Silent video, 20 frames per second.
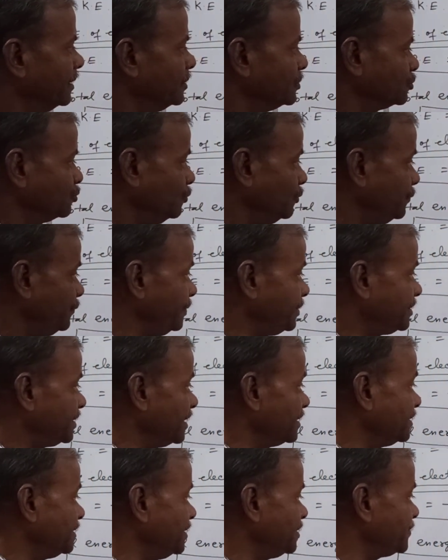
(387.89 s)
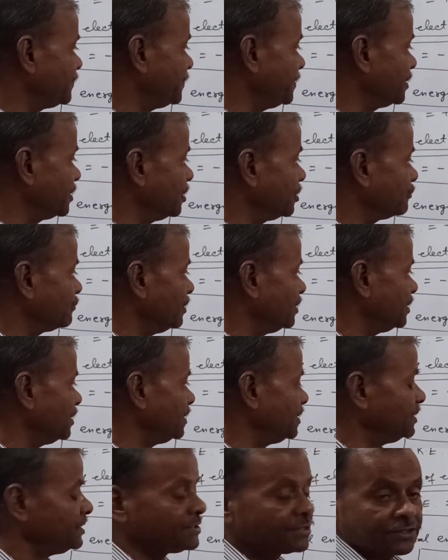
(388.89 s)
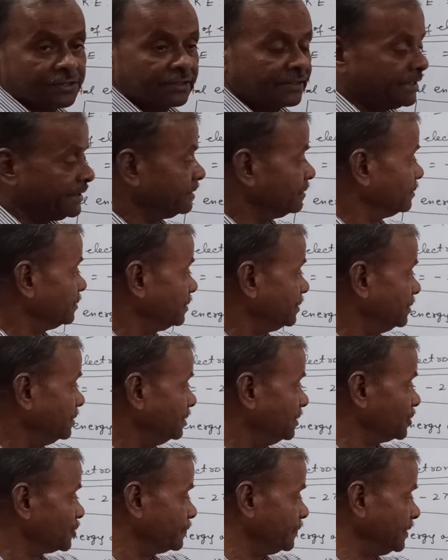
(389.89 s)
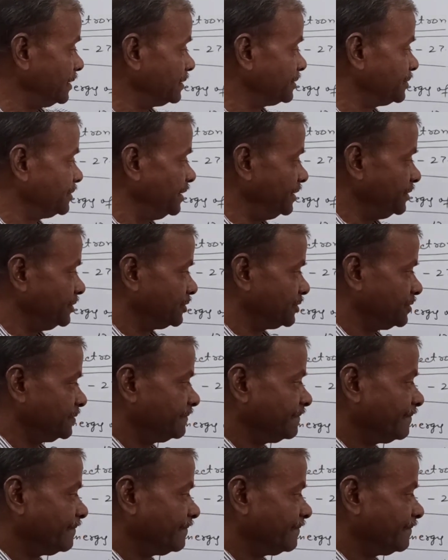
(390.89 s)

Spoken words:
So if we change these physical quantities, then this will change.